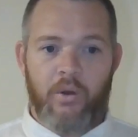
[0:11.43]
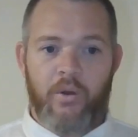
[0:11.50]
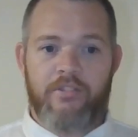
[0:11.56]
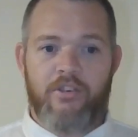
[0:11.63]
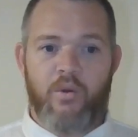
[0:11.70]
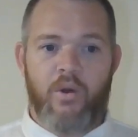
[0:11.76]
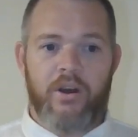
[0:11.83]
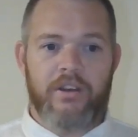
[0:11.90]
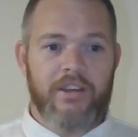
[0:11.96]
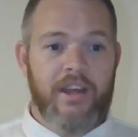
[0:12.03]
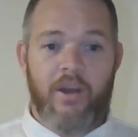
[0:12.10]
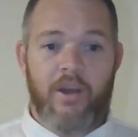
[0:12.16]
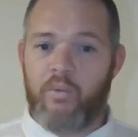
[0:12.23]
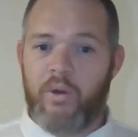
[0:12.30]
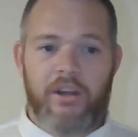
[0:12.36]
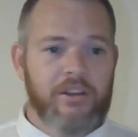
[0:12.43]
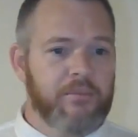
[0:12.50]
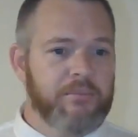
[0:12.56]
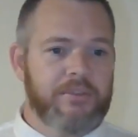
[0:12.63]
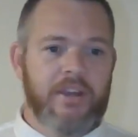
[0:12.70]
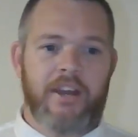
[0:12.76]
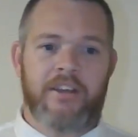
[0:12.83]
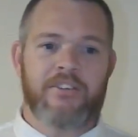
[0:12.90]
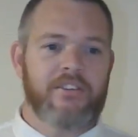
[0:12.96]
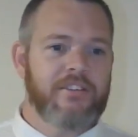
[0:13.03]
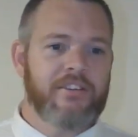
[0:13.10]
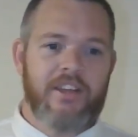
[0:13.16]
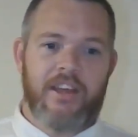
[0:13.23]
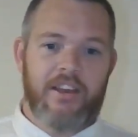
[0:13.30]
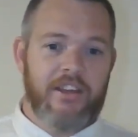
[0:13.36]
everyone. Yeah, welcome, Daniel.
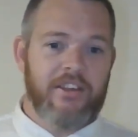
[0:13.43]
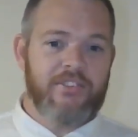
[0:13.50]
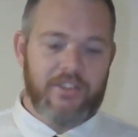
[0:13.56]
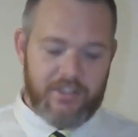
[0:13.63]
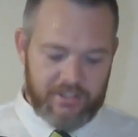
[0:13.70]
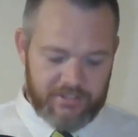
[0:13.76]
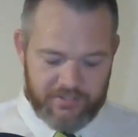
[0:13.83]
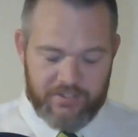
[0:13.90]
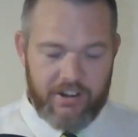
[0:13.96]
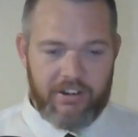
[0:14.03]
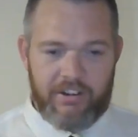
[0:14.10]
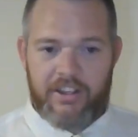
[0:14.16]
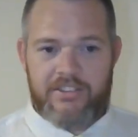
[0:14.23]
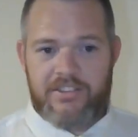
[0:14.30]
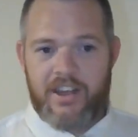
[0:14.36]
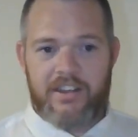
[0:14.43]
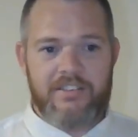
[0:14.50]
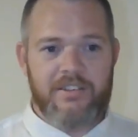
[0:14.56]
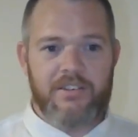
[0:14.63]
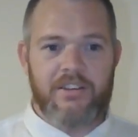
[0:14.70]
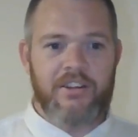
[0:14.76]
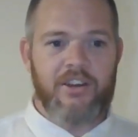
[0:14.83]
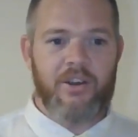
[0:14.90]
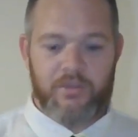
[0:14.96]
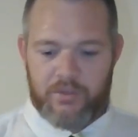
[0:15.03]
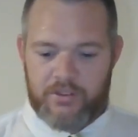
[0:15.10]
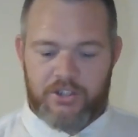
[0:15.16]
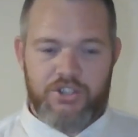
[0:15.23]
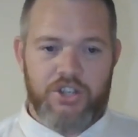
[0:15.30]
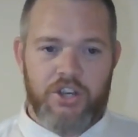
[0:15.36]
It's very exciting. The
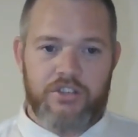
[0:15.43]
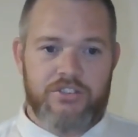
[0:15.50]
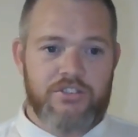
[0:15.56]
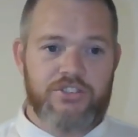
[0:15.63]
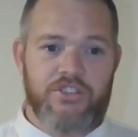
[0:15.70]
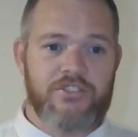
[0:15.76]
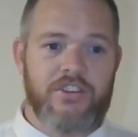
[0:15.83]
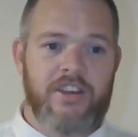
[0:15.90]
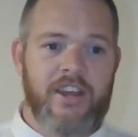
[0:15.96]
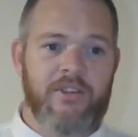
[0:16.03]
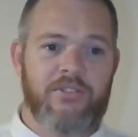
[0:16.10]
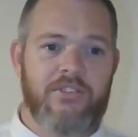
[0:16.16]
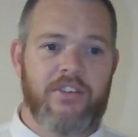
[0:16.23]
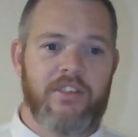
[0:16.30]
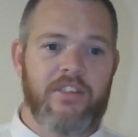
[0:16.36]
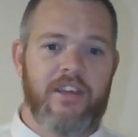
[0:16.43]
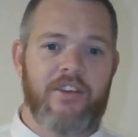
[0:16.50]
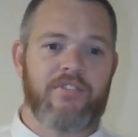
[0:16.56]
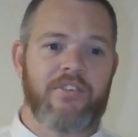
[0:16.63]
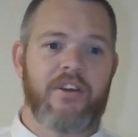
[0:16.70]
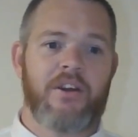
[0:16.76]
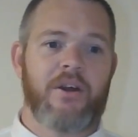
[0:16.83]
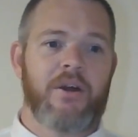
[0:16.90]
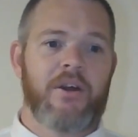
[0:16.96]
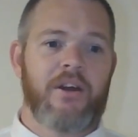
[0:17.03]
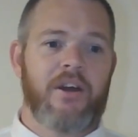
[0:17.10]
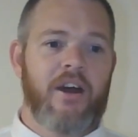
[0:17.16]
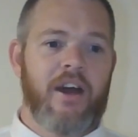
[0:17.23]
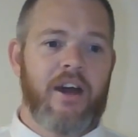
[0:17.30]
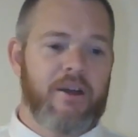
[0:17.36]
church has just announced that they've
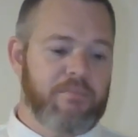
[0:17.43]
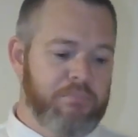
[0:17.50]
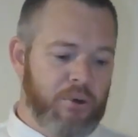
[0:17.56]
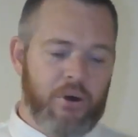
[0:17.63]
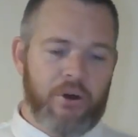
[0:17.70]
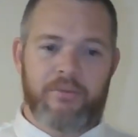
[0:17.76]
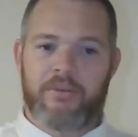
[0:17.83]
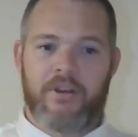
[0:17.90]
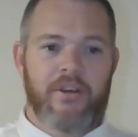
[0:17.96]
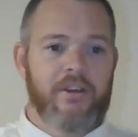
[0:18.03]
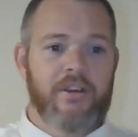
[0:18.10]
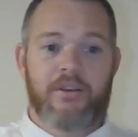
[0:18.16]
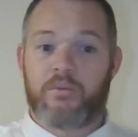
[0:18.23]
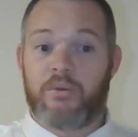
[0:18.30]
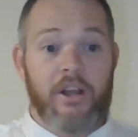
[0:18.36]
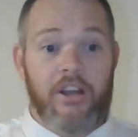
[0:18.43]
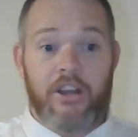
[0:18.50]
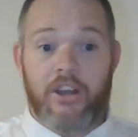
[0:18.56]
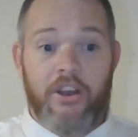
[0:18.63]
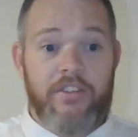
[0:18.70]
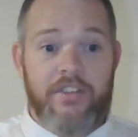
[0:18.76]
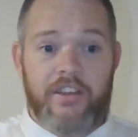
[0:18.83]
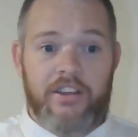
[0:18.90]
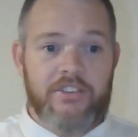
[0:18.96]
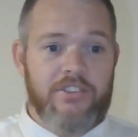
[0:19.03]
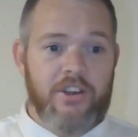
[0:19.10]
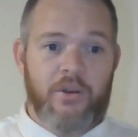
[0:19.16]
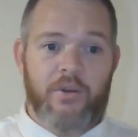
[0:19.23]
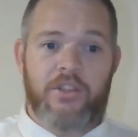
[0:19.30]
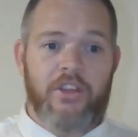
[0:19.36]
bought a lot of things.
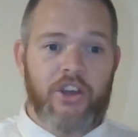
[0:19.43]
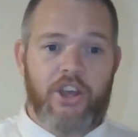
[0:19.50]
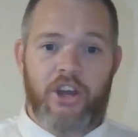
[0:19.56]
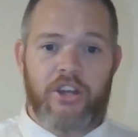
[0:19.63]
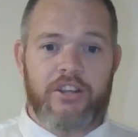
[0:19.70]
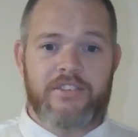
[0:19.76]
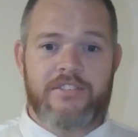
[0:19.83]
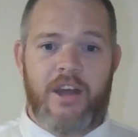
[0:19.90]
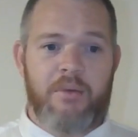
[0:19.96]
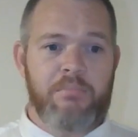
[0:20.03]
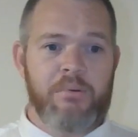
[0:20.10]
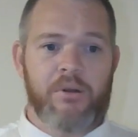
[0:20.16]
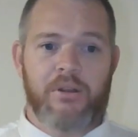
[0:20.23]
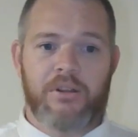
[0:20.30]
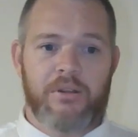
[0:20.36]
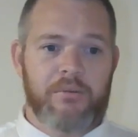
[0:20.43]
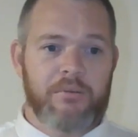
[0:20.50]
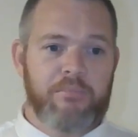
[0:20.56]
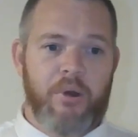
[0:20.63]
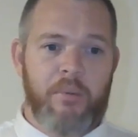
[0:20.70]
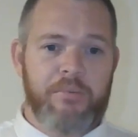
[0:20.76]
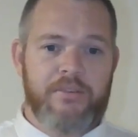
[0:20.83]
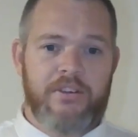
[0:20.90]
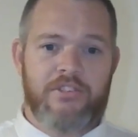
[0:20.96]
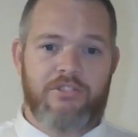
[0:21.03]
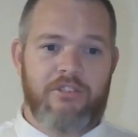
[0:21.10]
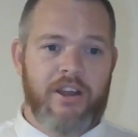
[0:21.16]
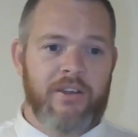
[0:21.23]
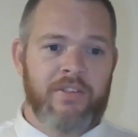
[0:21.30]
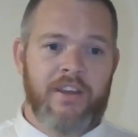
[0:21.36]
The Kirtland Temple properties
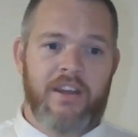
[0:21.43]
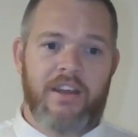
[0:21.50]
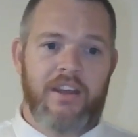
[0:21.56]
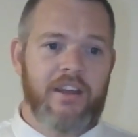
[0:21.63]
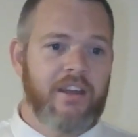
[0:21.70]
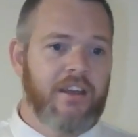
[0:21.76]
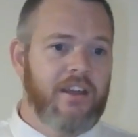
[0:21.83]
around there.